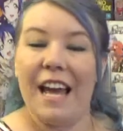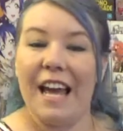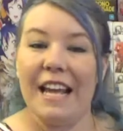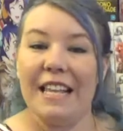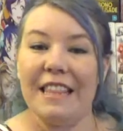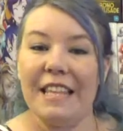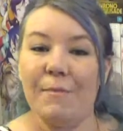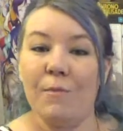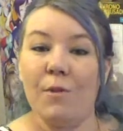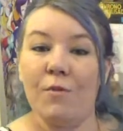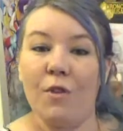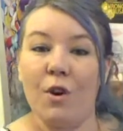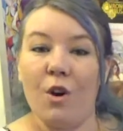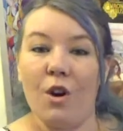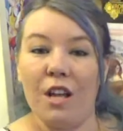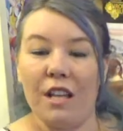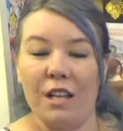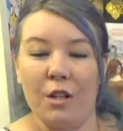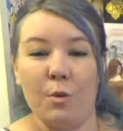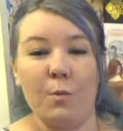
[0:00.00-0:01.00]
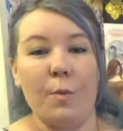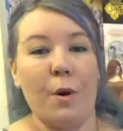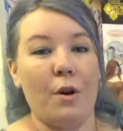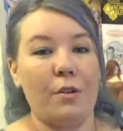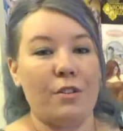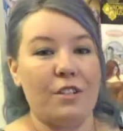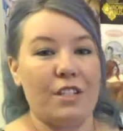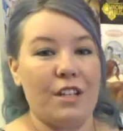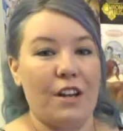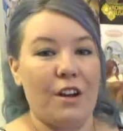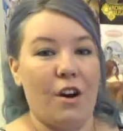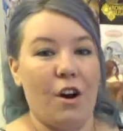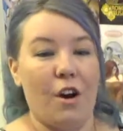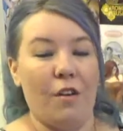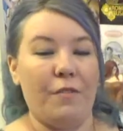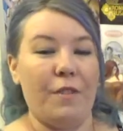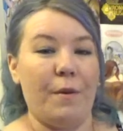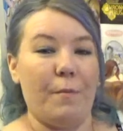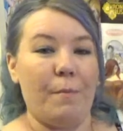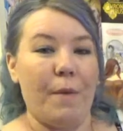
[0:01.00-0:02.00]
And then we've got a little poster
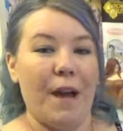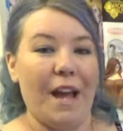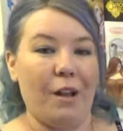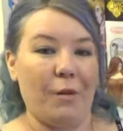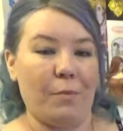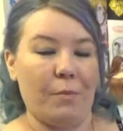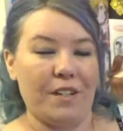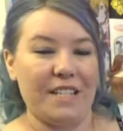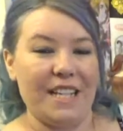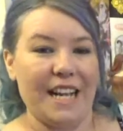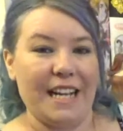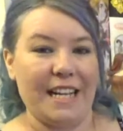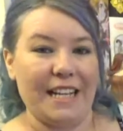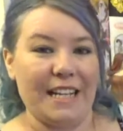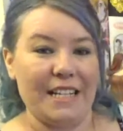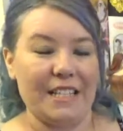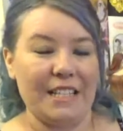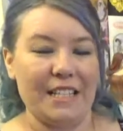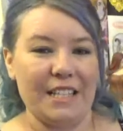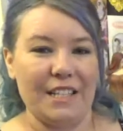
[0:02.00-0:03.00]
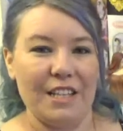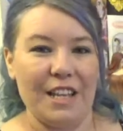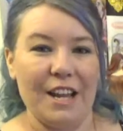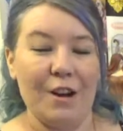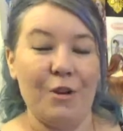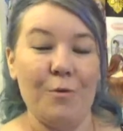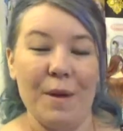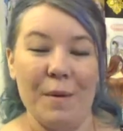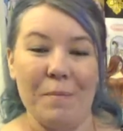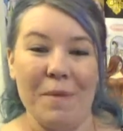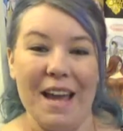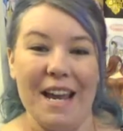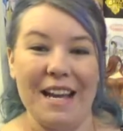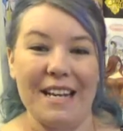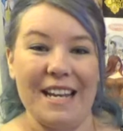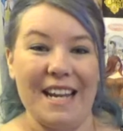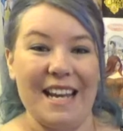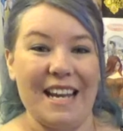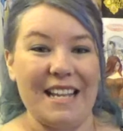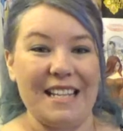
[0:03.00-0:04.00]
of the male protagonist. He'll be
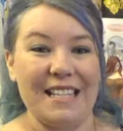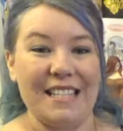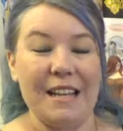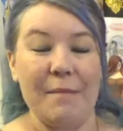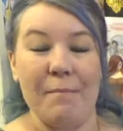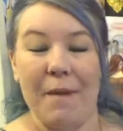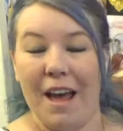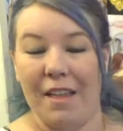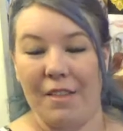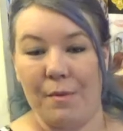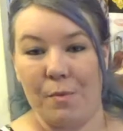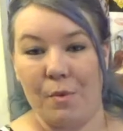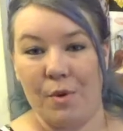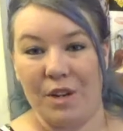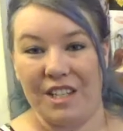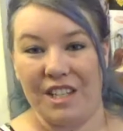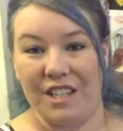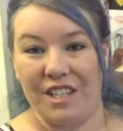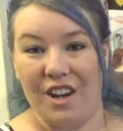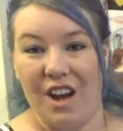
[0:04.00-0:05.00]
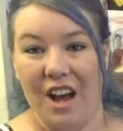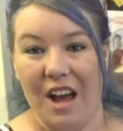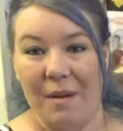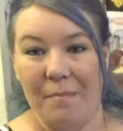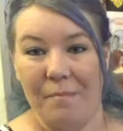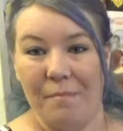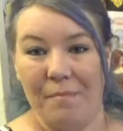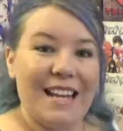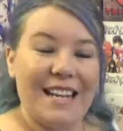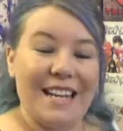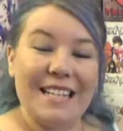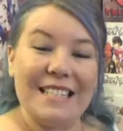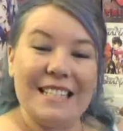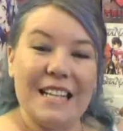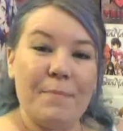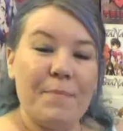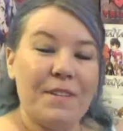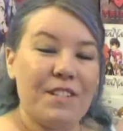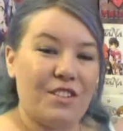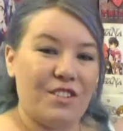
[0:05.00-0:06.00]
made at some other point in time. Next
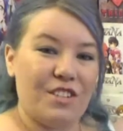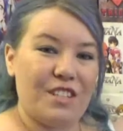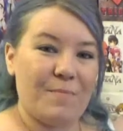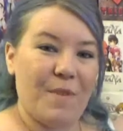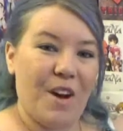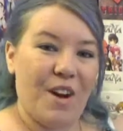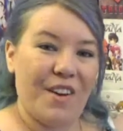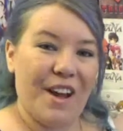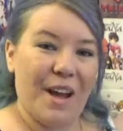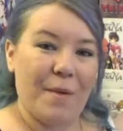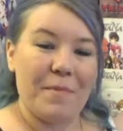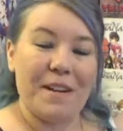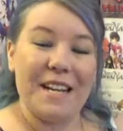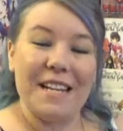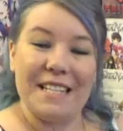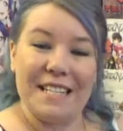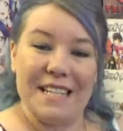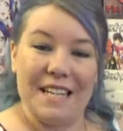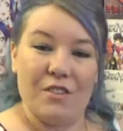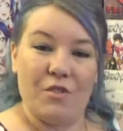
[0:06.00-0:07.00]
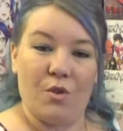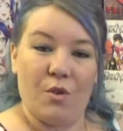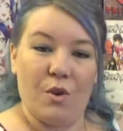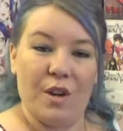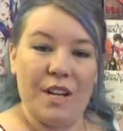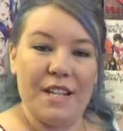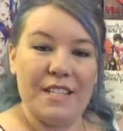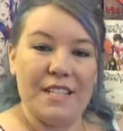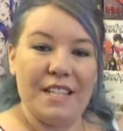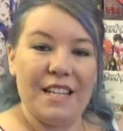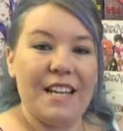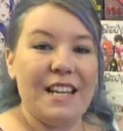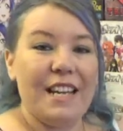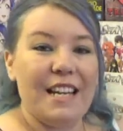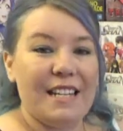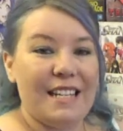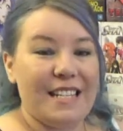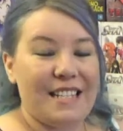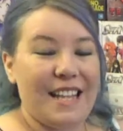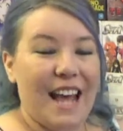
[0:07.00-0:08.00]
up is Good Smile Company's Nendoroids.
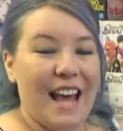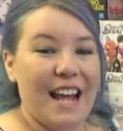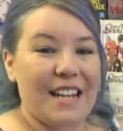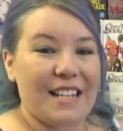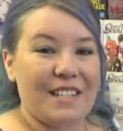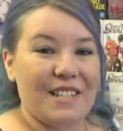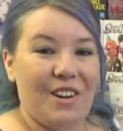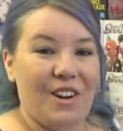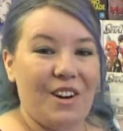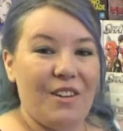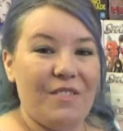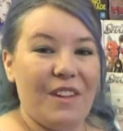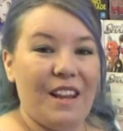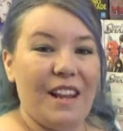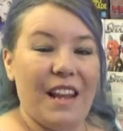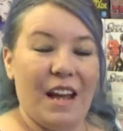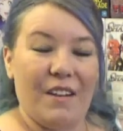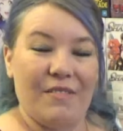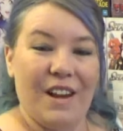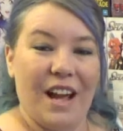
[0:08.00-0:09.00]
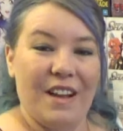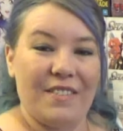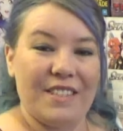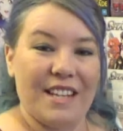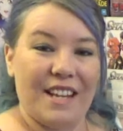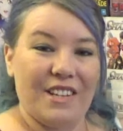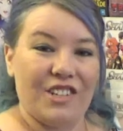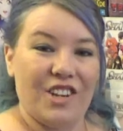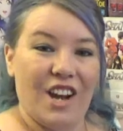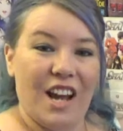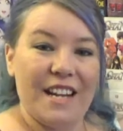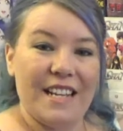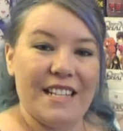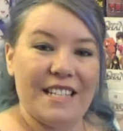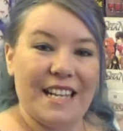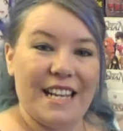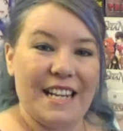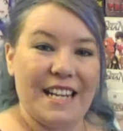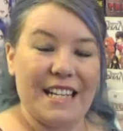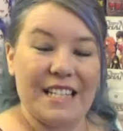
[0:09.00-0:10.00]
To start us off, Love Life Sunshine
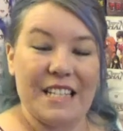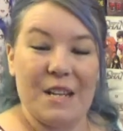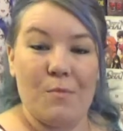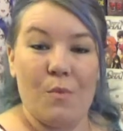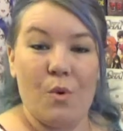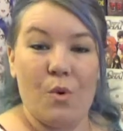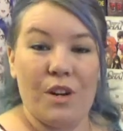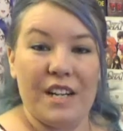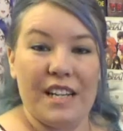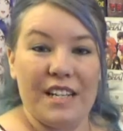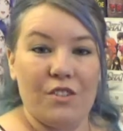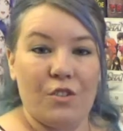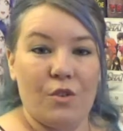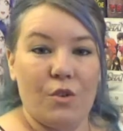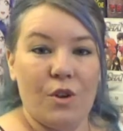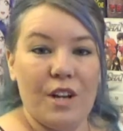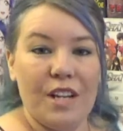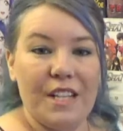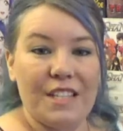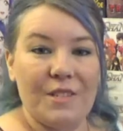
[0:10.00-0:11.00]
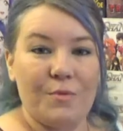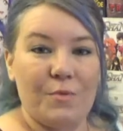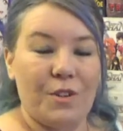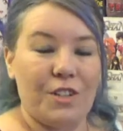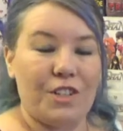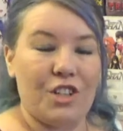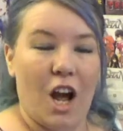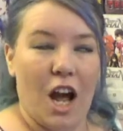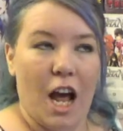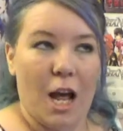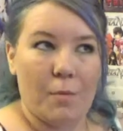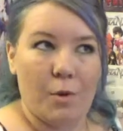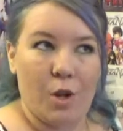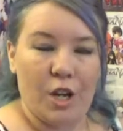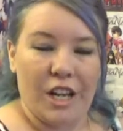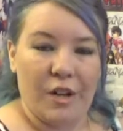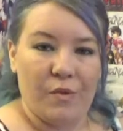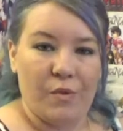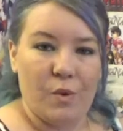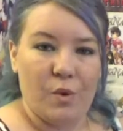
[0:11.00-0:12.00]
is getting some more Nendoroids, which I'm
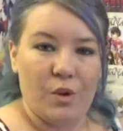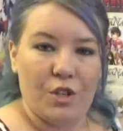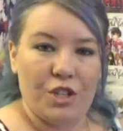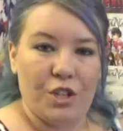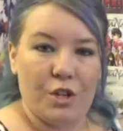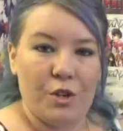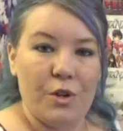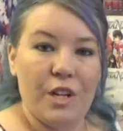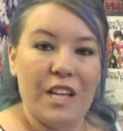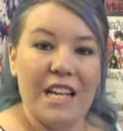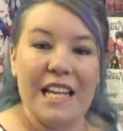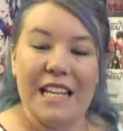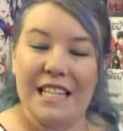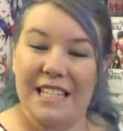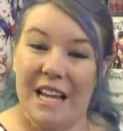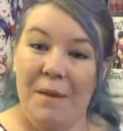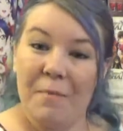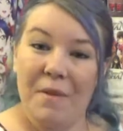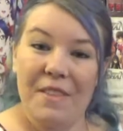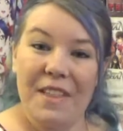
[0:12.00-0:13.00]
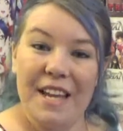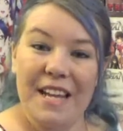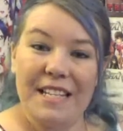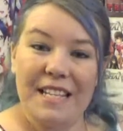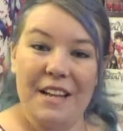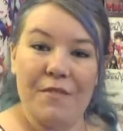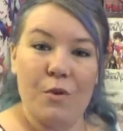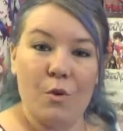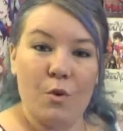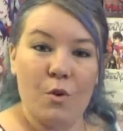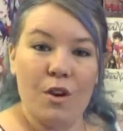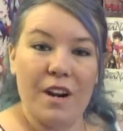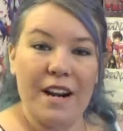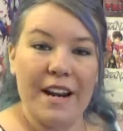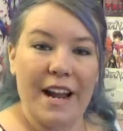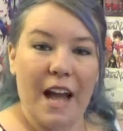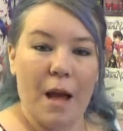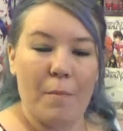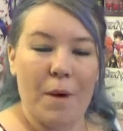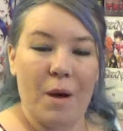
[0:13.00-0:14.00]
looking forward to. Some of these have
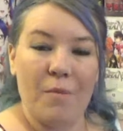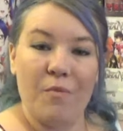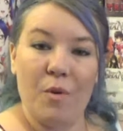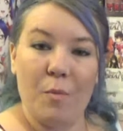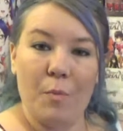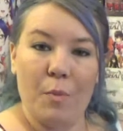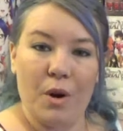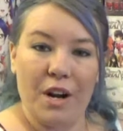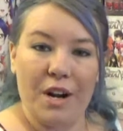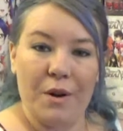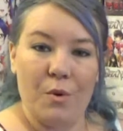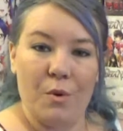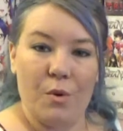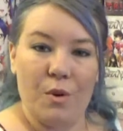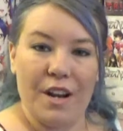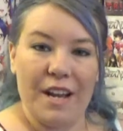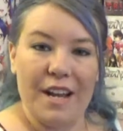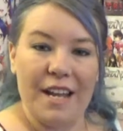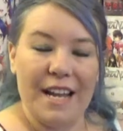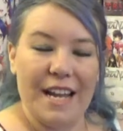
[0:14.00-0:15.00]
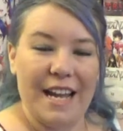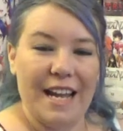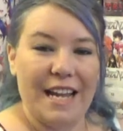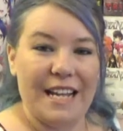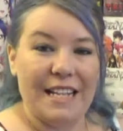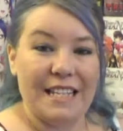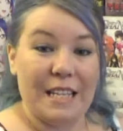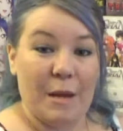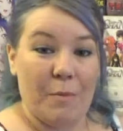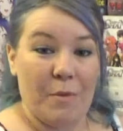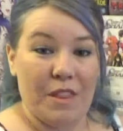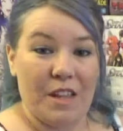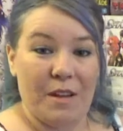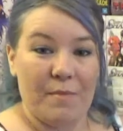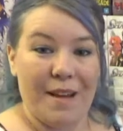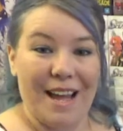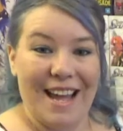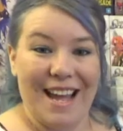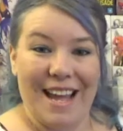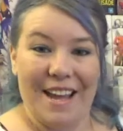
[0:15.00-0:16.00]
already come up for pre-order and some of
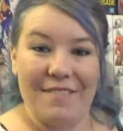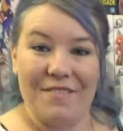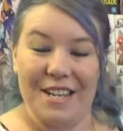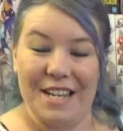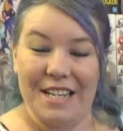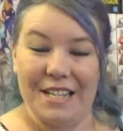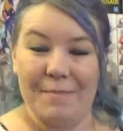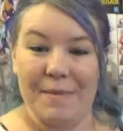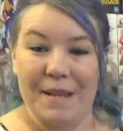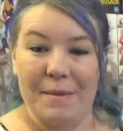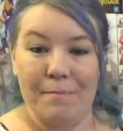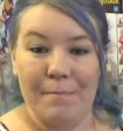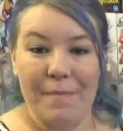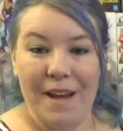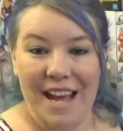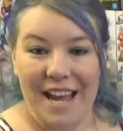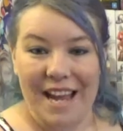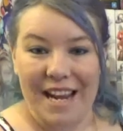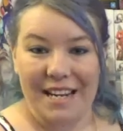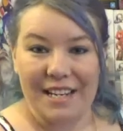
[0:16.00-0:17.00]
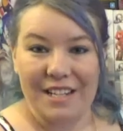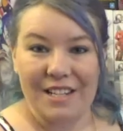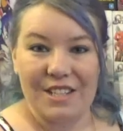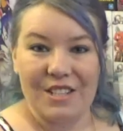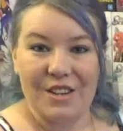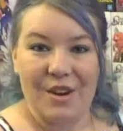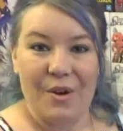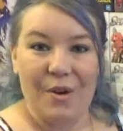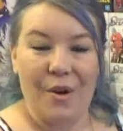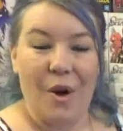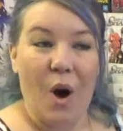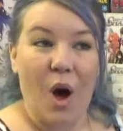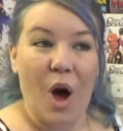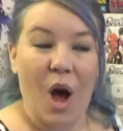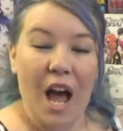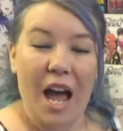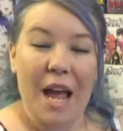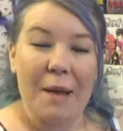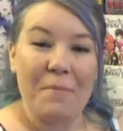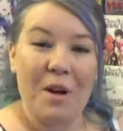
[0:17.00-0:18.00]
them have yet to be made, so
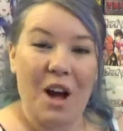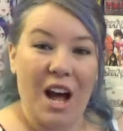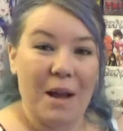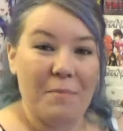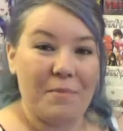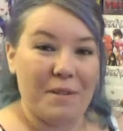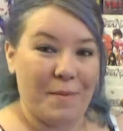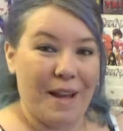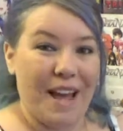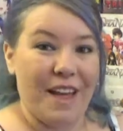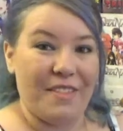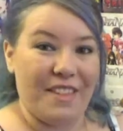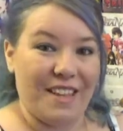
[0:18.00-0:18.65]
I'm hyped about